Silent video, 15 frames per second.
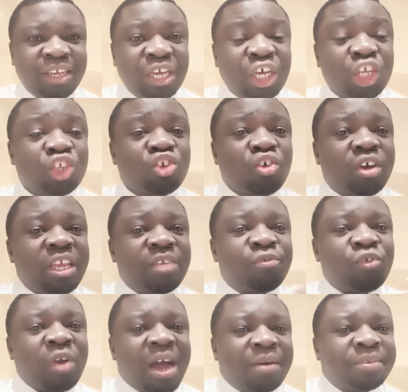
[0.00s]
So if
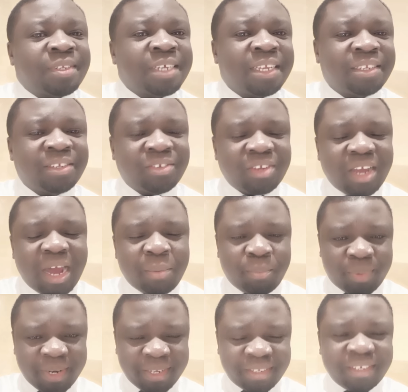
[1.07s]
you have such a
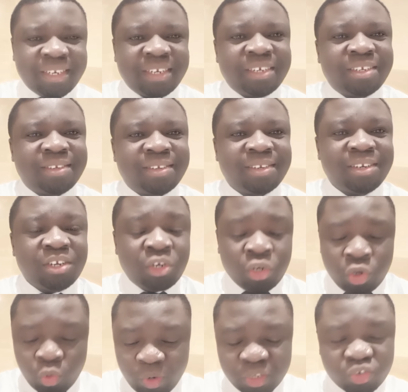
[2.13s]
president
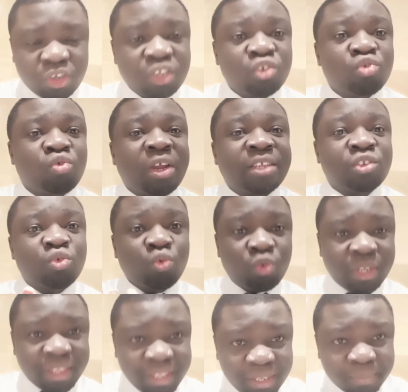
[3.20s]
who is not
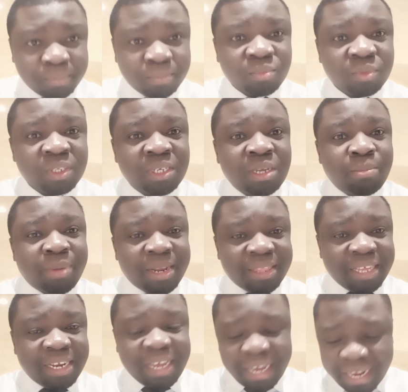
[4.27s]
trustworthy, but
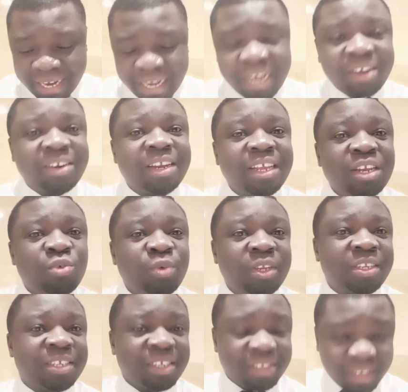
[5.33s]
then a country in
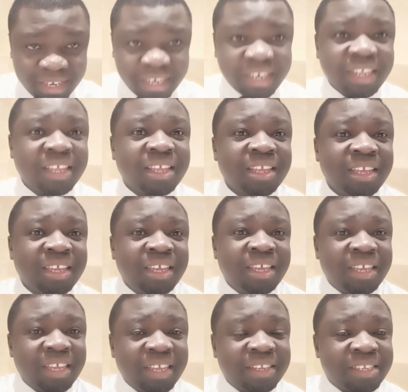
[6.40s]
which he's leading
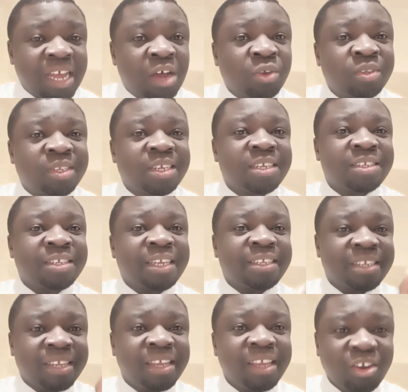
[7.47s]
is housing
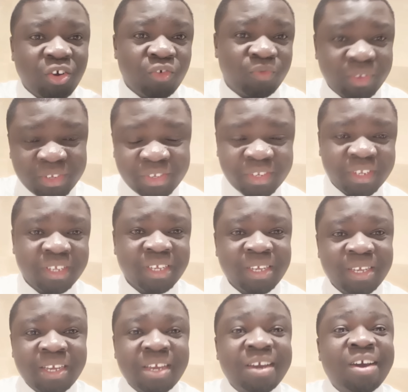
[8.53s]
such key office,
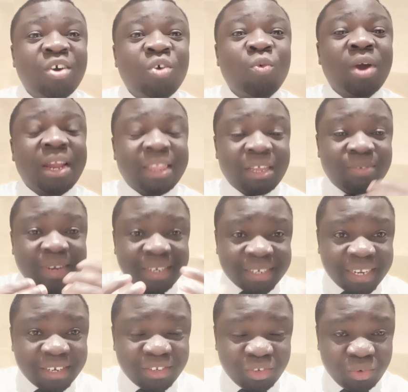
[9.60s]
what that one
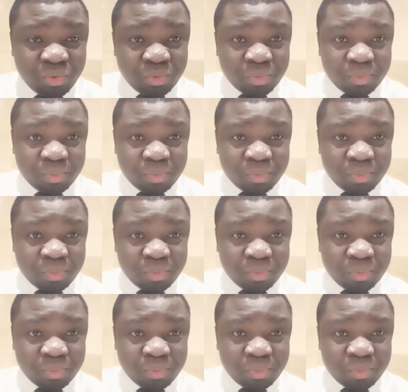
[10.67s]
tells you